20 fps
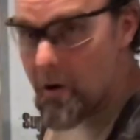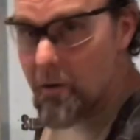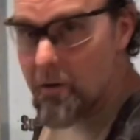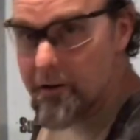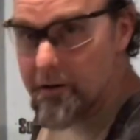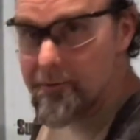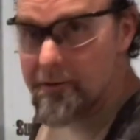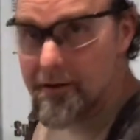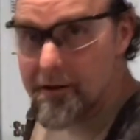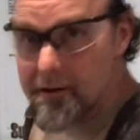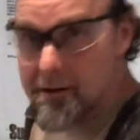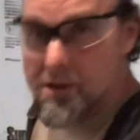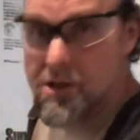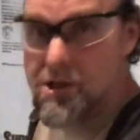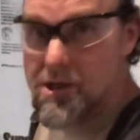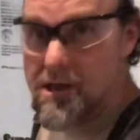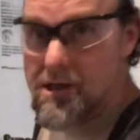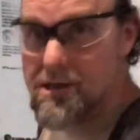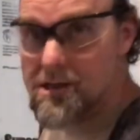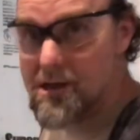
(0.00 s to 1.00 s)
lifting the
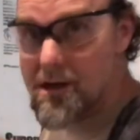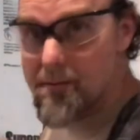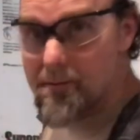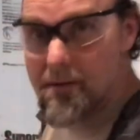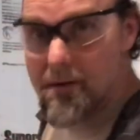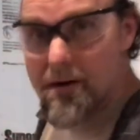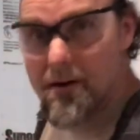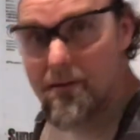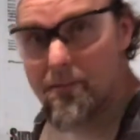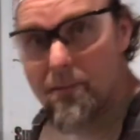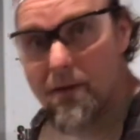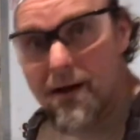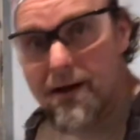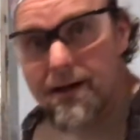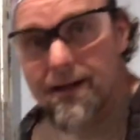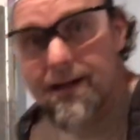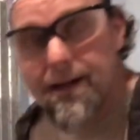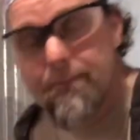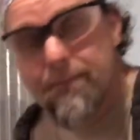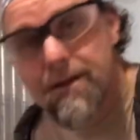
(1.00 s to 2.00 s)
sheets up and
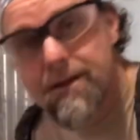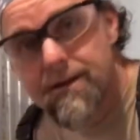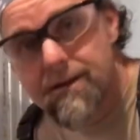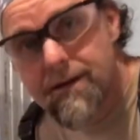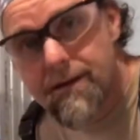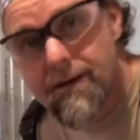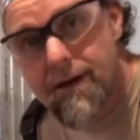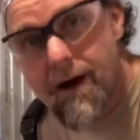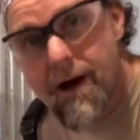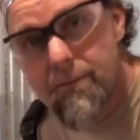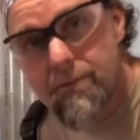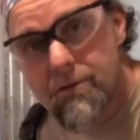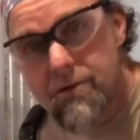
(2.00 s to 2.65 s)
abutting them into the upper